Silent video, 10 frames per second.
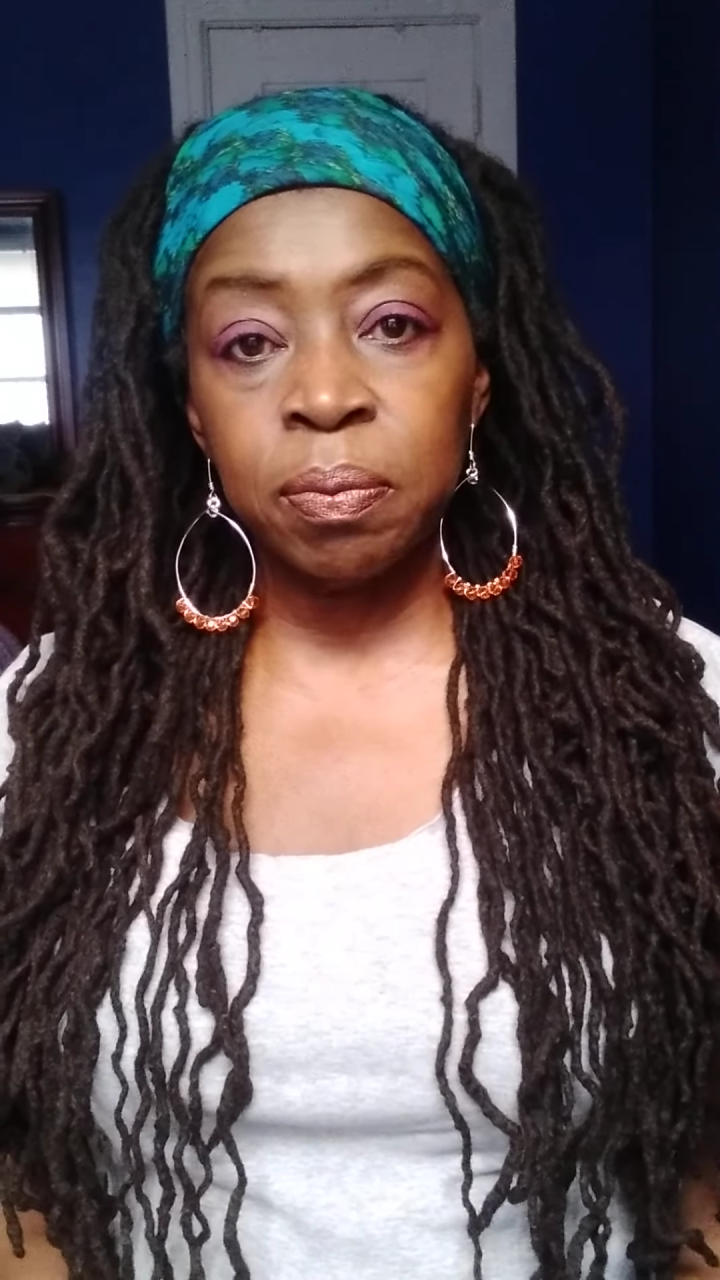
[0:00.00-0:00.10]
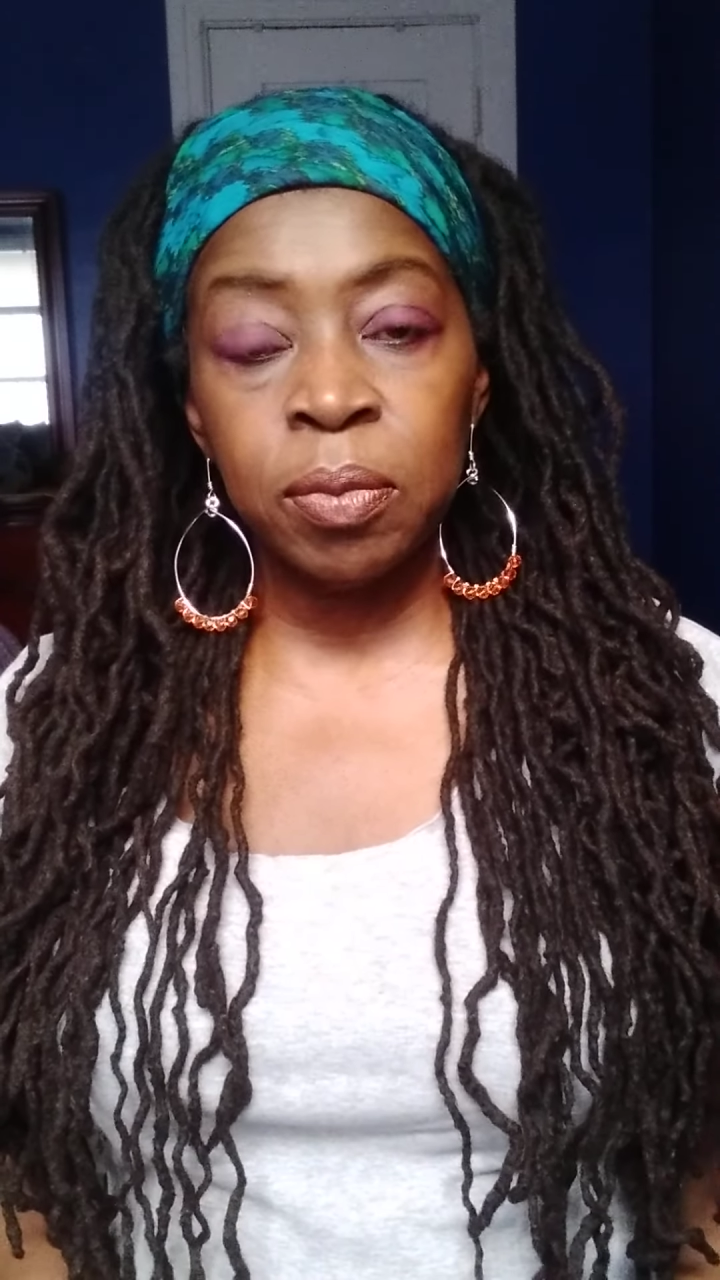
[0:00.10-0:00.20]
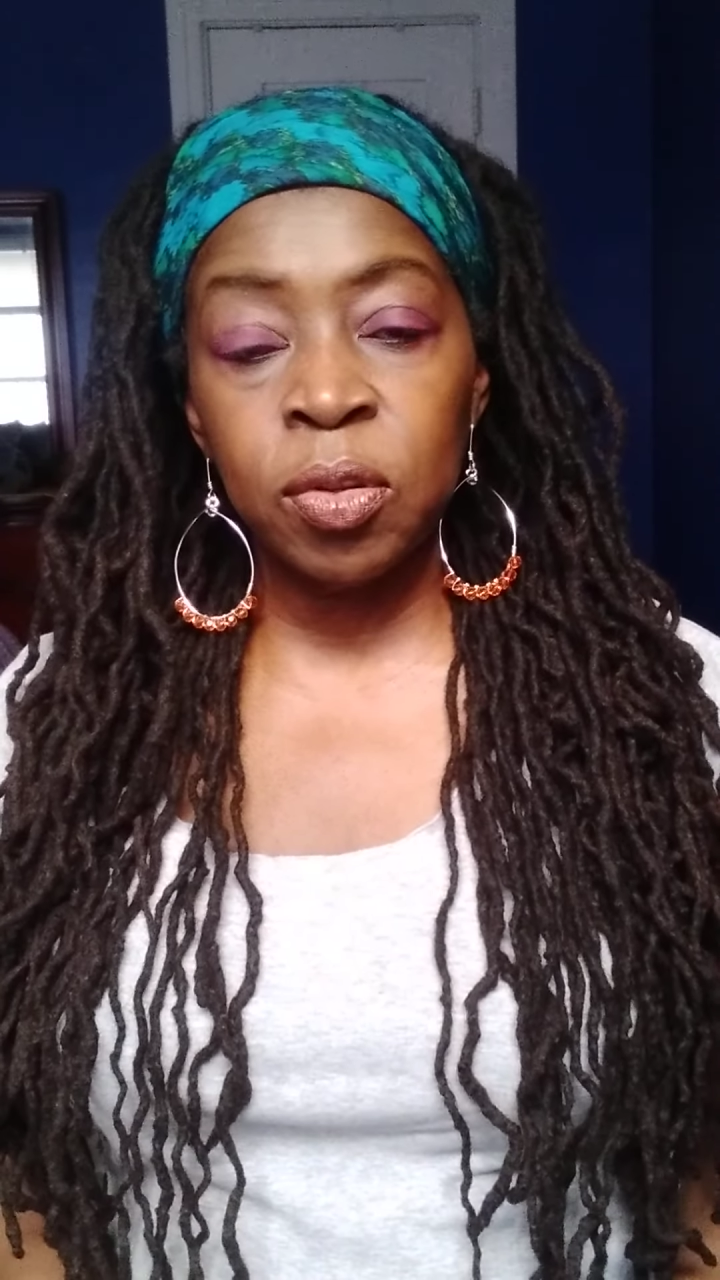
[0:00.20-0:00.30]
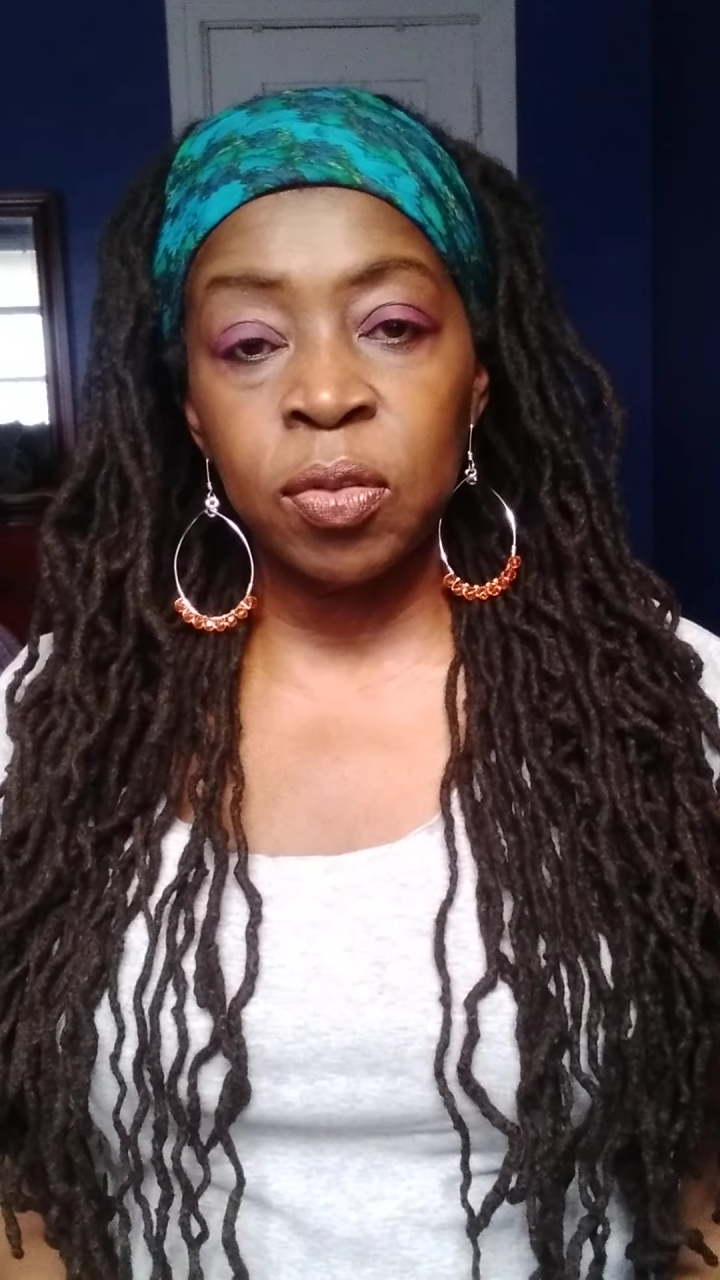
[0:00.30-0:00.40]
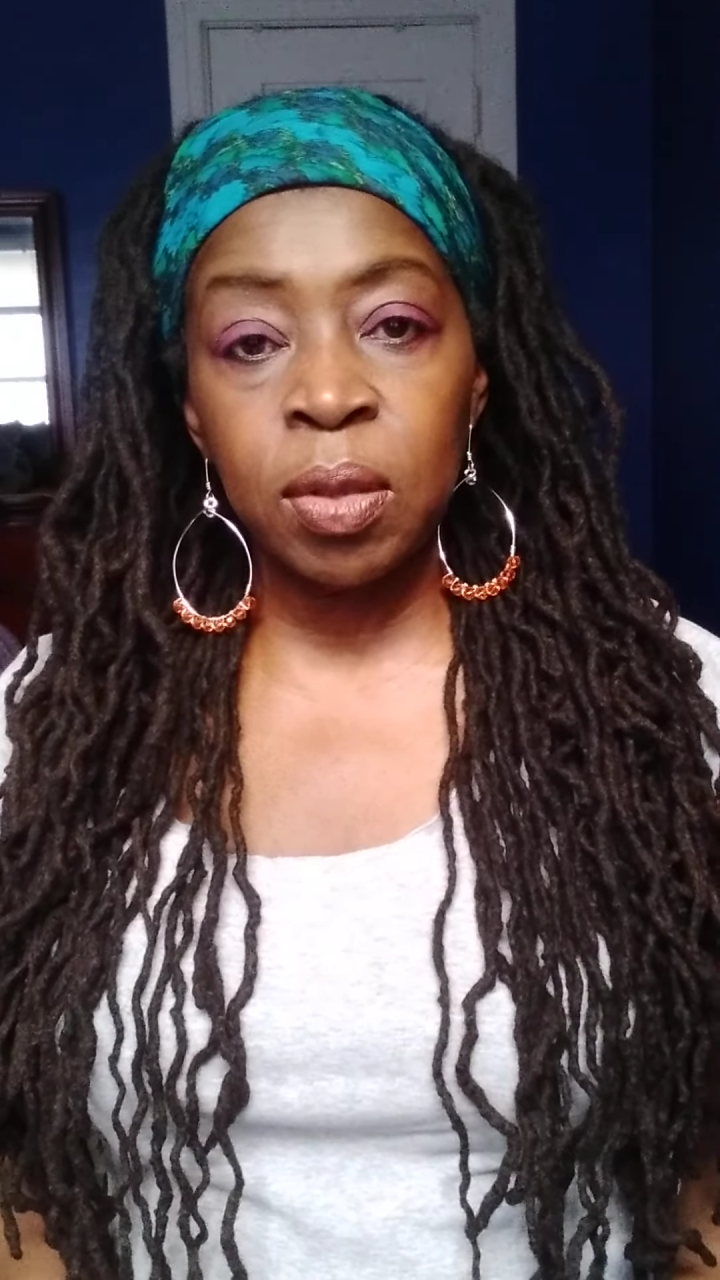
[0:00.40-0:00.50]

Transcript: just